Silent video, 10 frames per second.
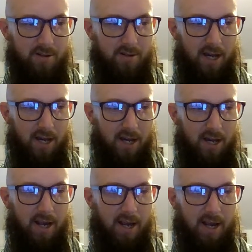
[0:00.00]
an
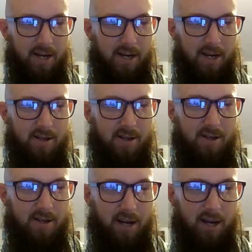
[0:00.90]
aid
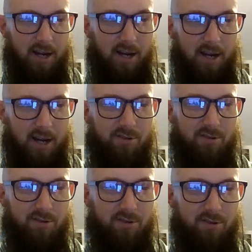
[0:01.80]
agency.
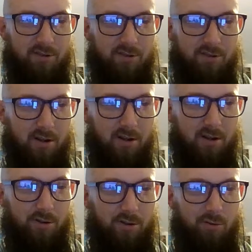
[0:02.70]

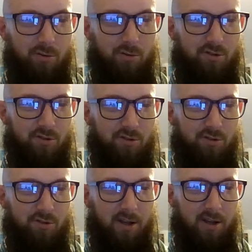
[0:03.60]
You said
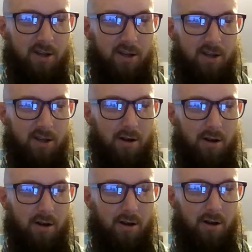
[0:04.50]
is
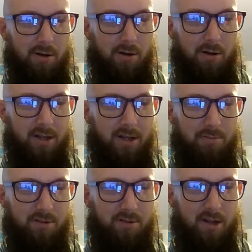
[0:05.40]
about deep
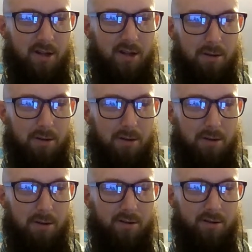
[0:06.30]
state
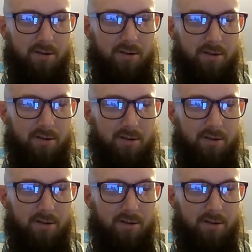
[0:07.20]
pockets of